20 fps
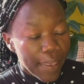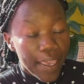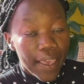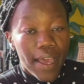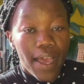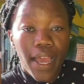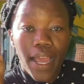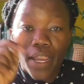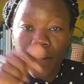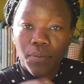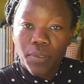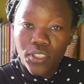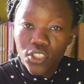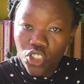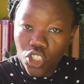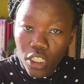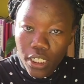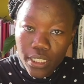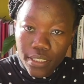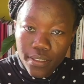I will
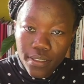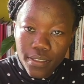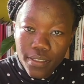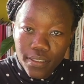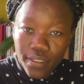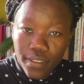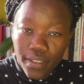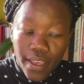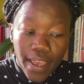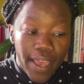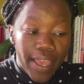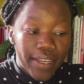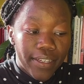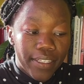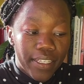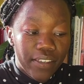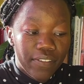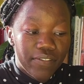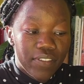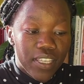cheat and
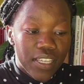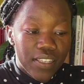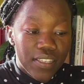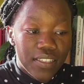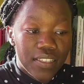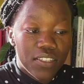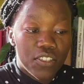give this